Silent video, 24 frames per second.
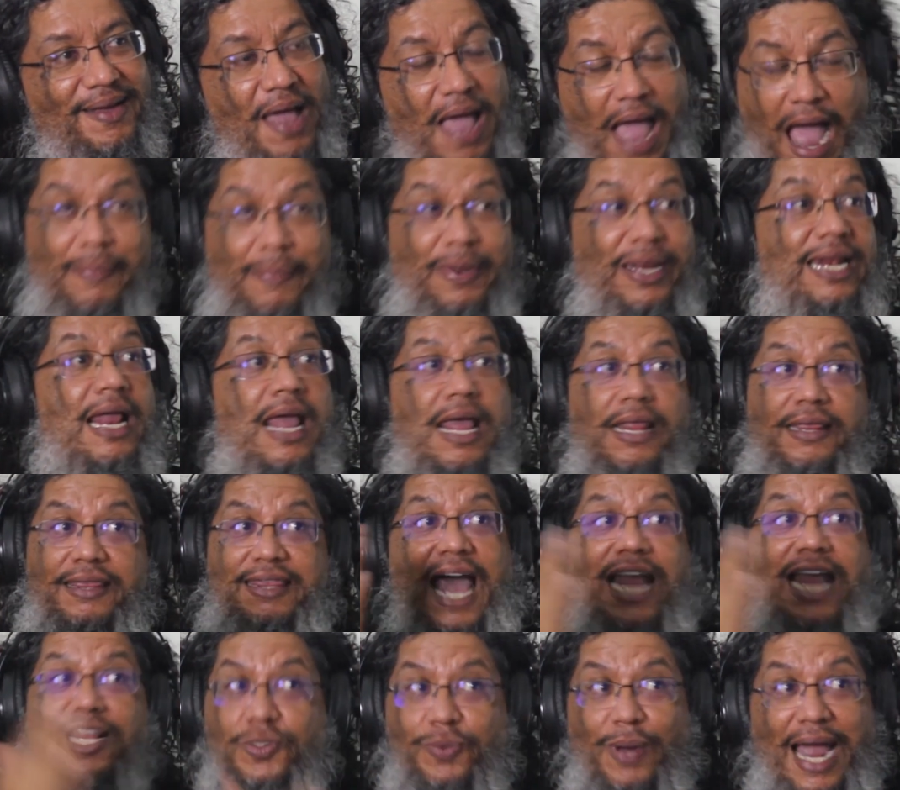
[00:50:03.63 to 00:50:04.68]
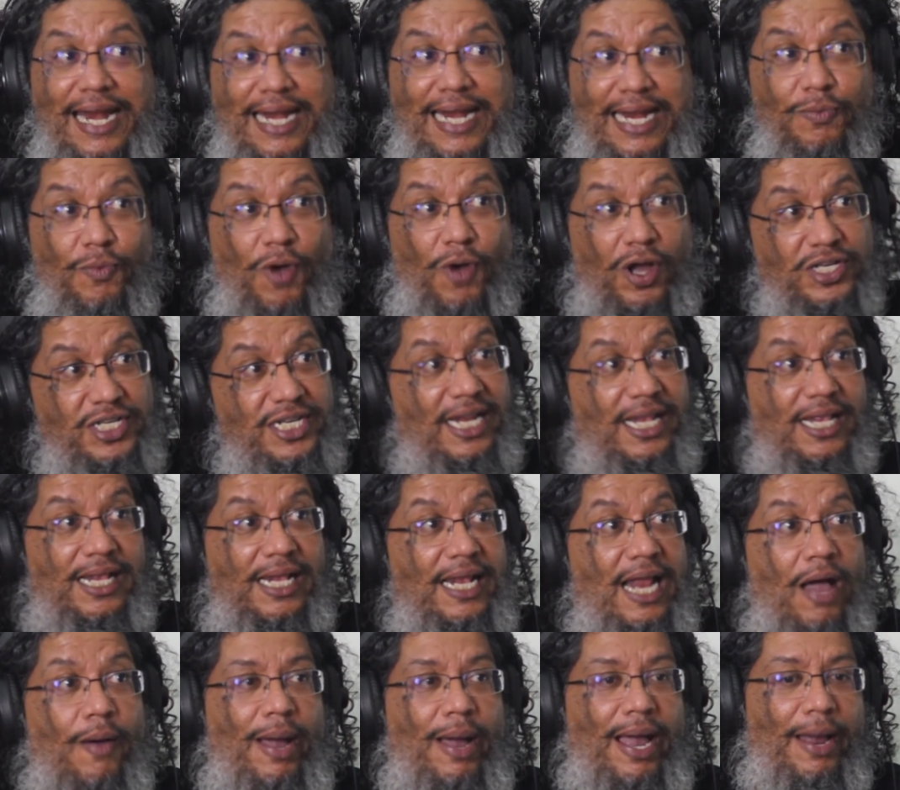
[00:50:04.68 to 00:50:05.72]
I mean, that's why I didn't watch it until
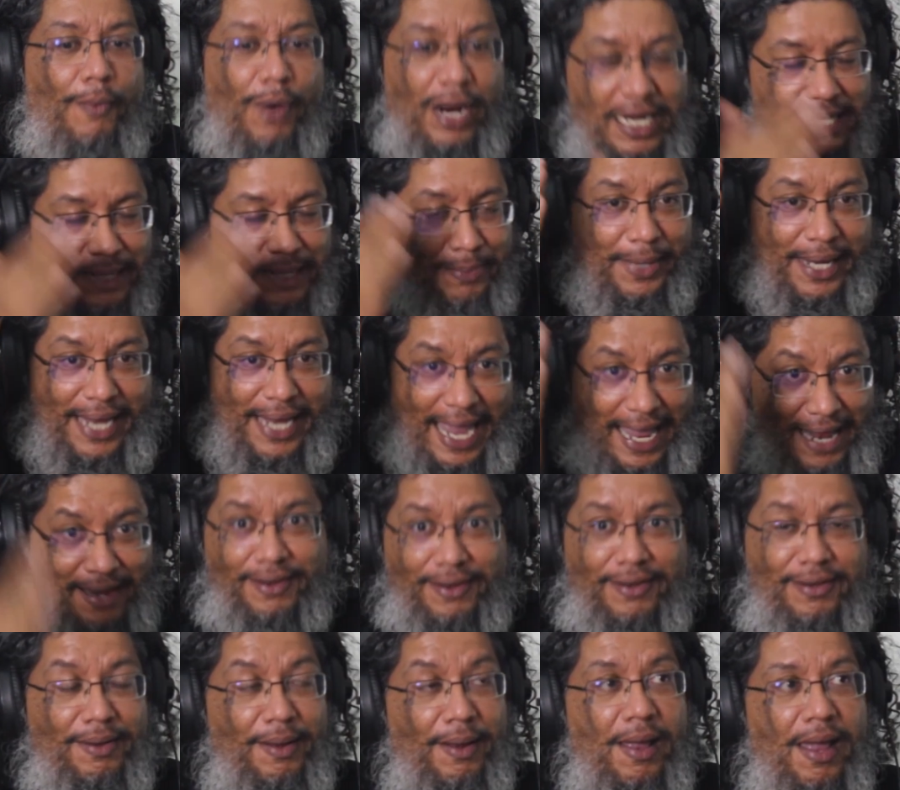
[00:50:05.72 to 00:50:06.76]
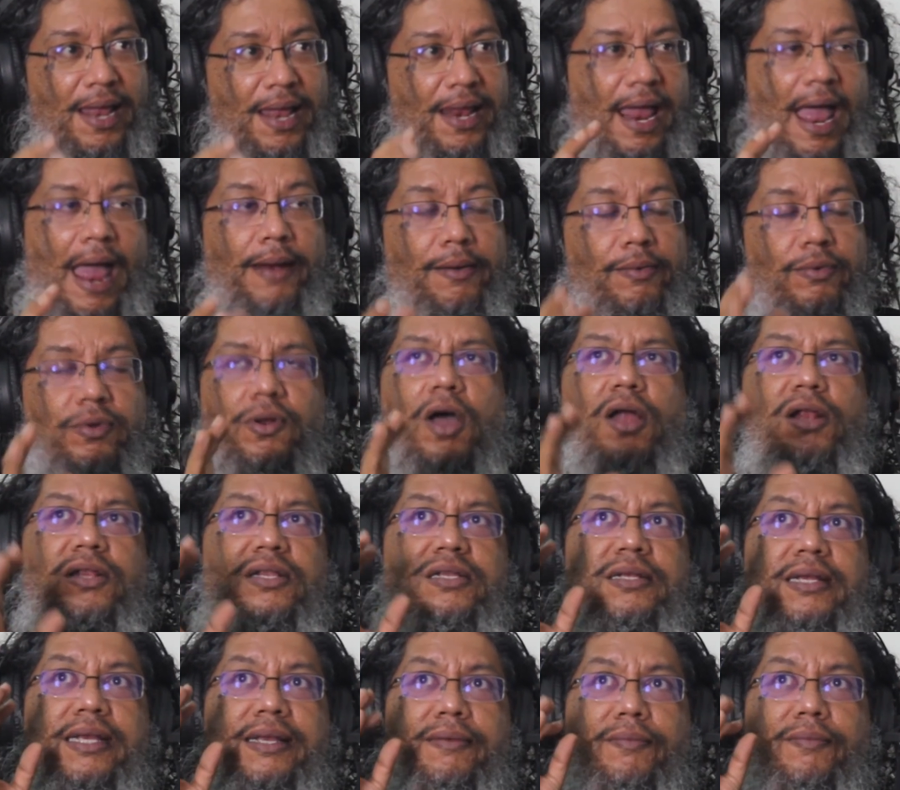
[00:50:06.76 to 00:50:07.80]
now. I wanted to
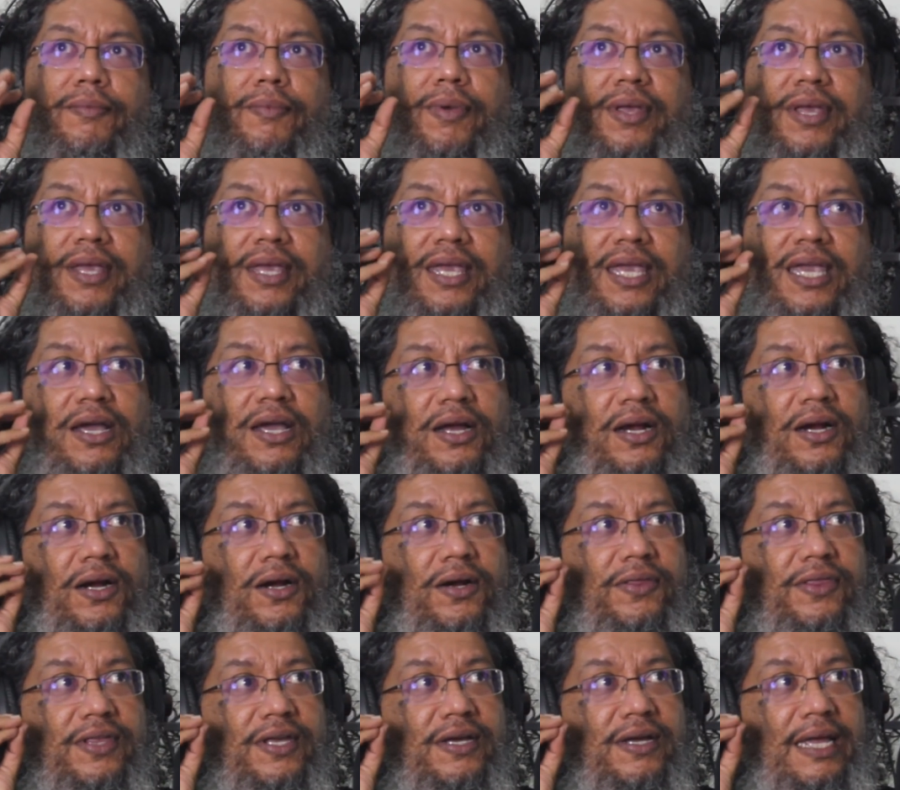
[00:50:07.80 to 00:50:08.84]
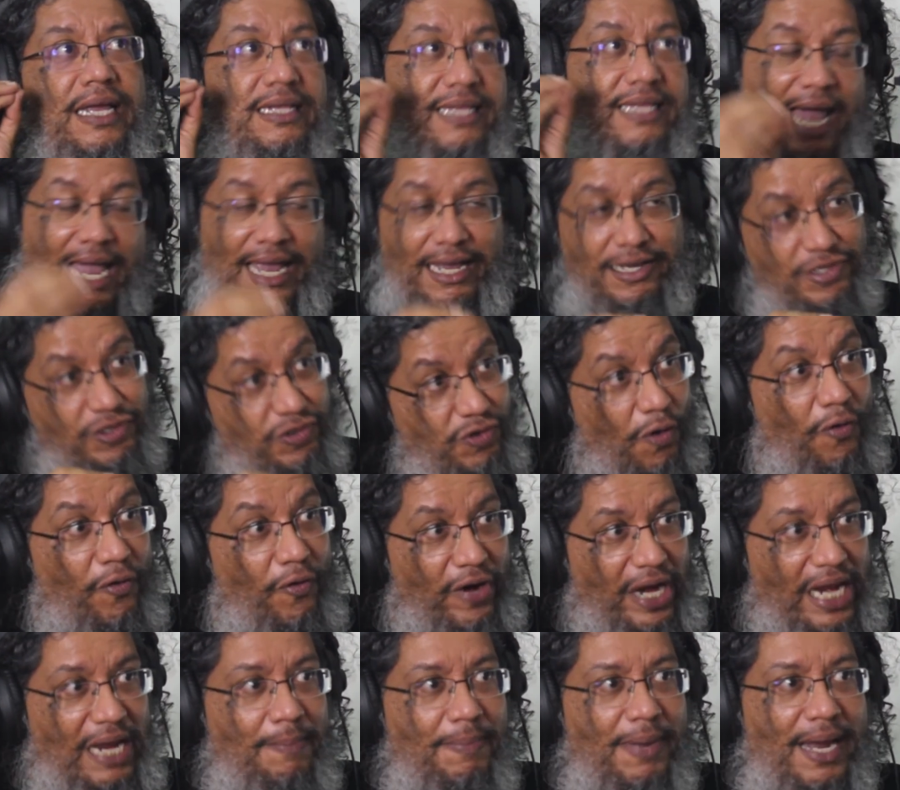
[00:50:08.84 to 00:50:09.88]
not hear the entire story,
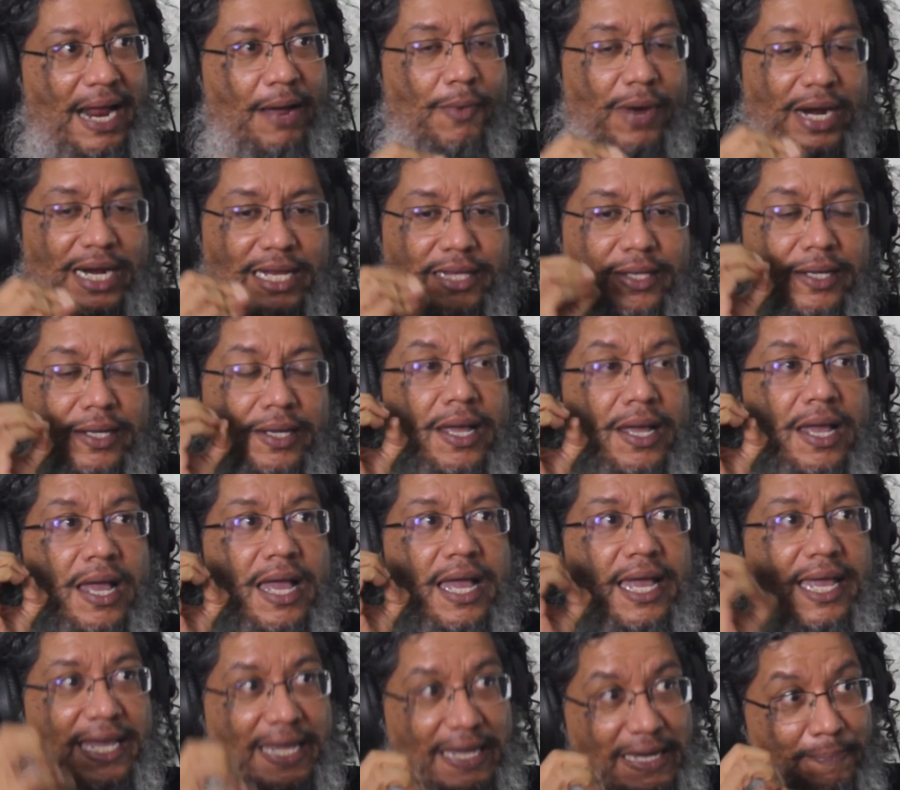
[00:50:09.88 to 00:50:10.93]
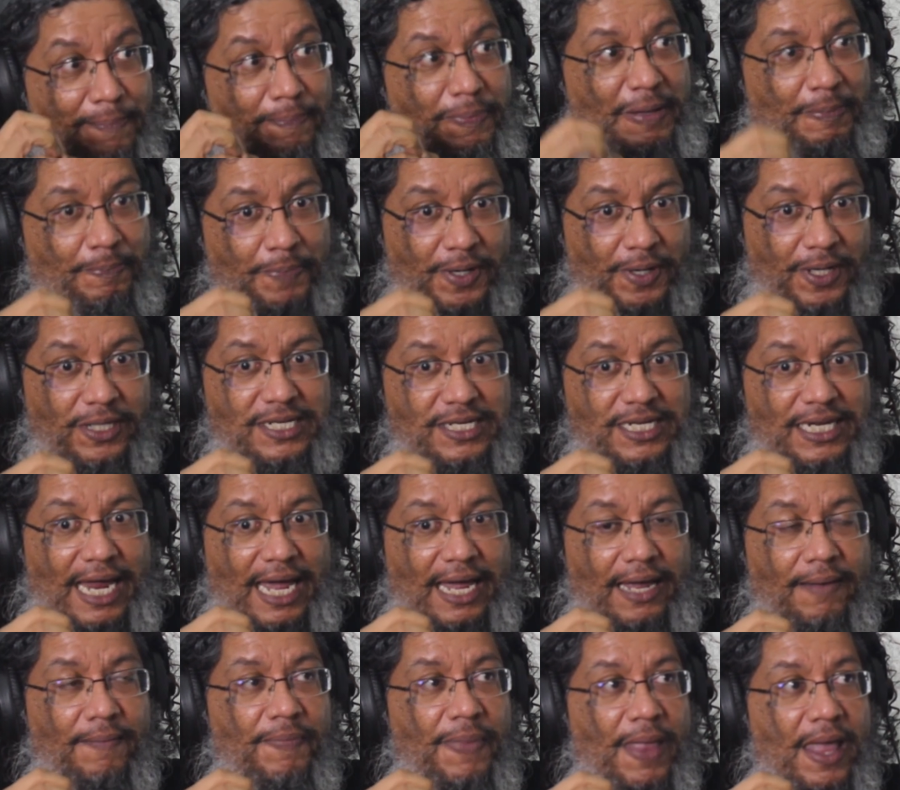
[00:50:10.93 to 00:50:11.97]
but I wanted to hear people's like,
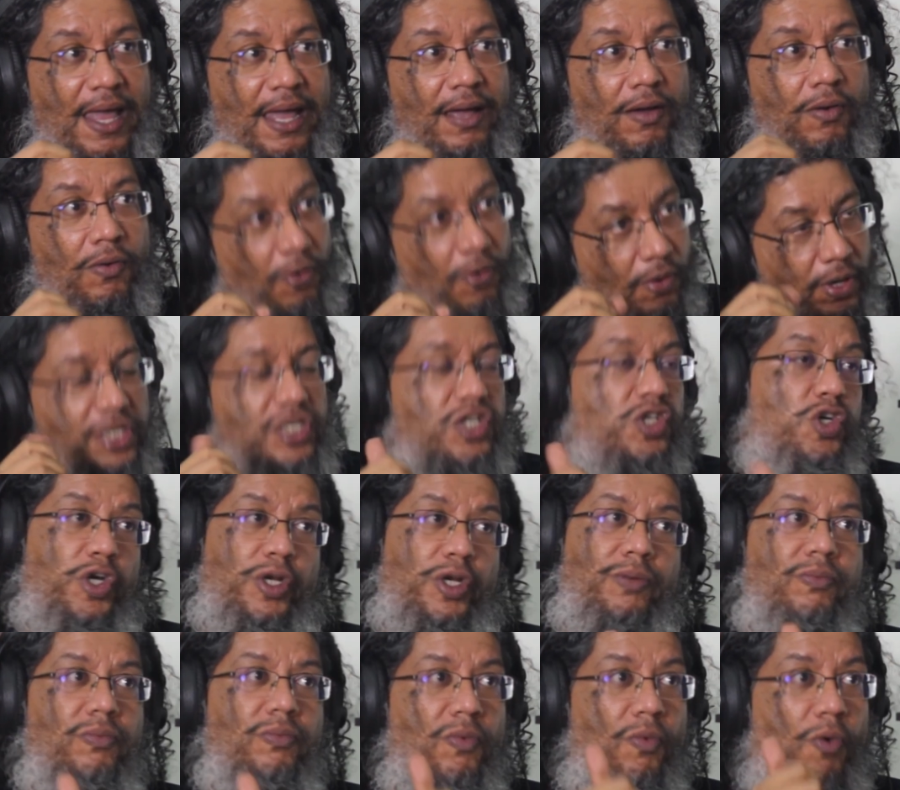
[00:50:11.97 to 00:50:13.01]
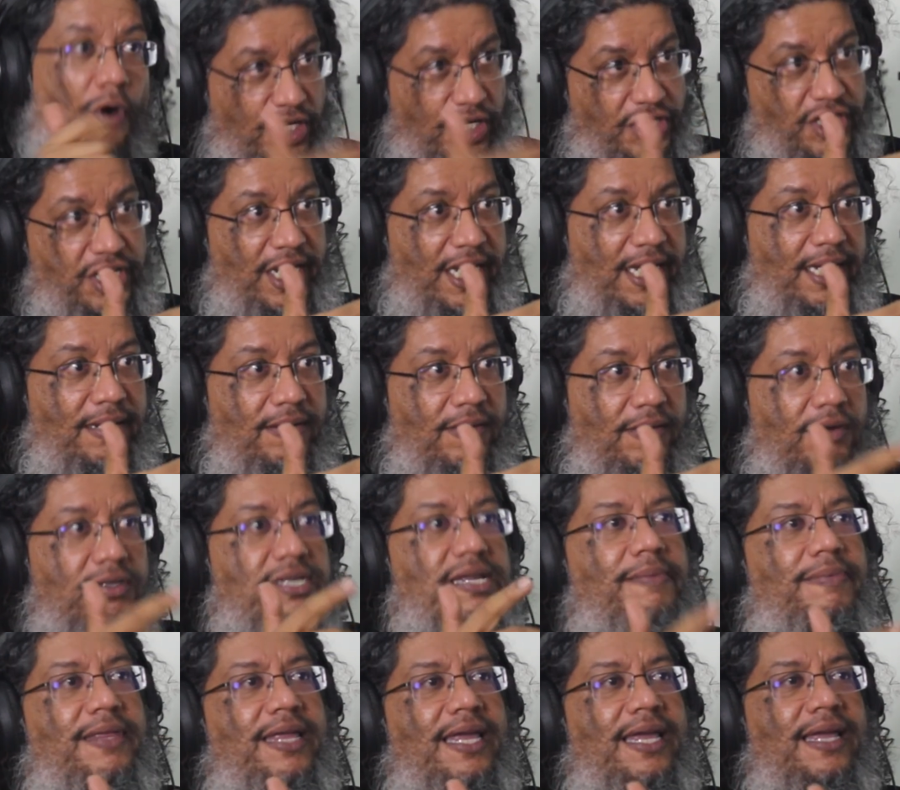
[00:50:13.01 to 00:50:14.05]
oh, it's good, watch it or
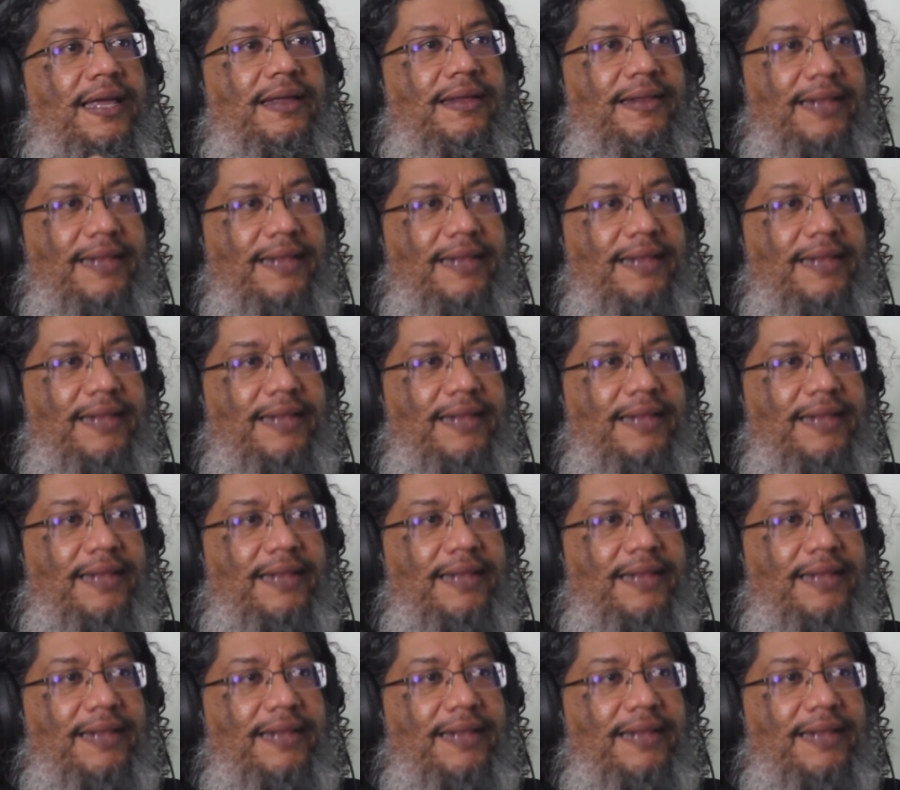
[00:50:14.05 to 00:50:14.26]
something.